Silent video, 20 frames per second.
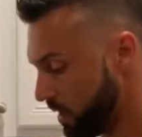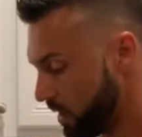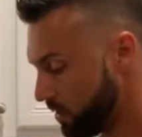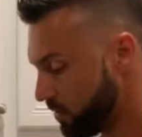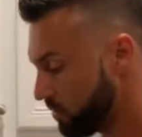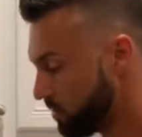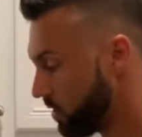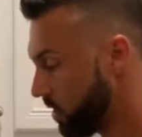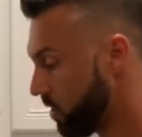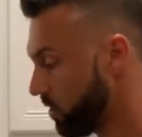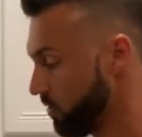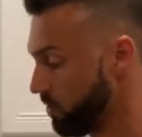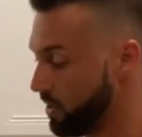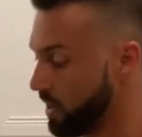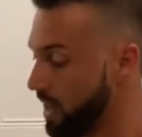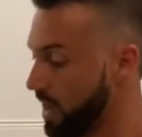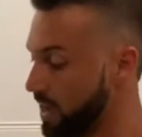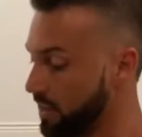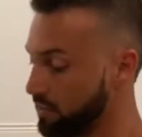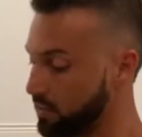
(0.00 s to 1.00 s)
So you
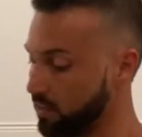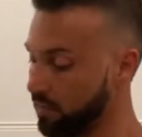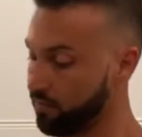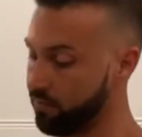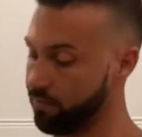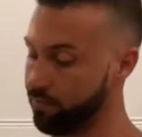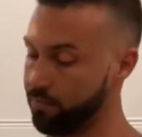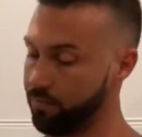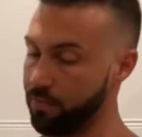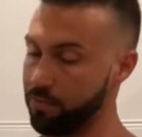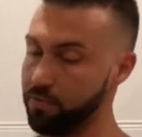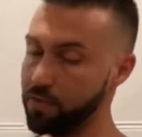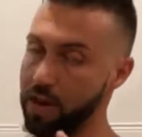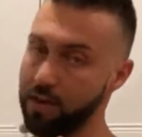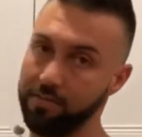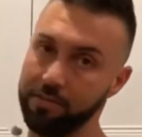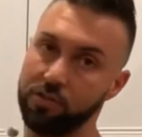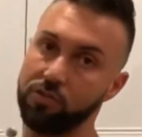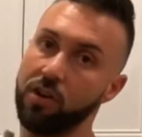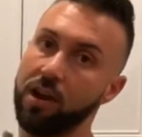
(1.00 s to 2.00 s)
guys, if you
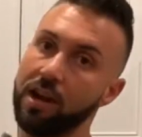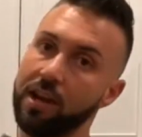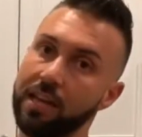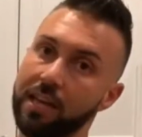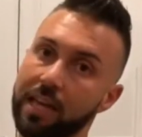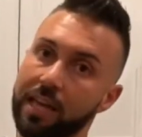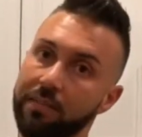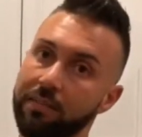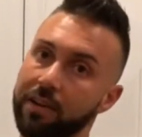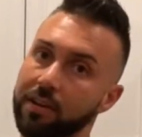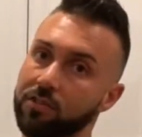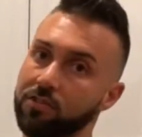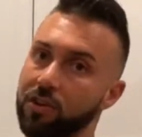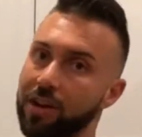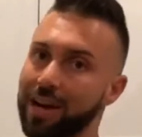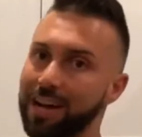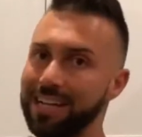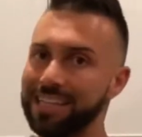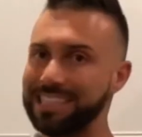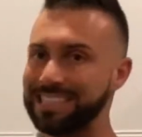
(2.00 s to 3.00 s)
haven't tried it, give it a try.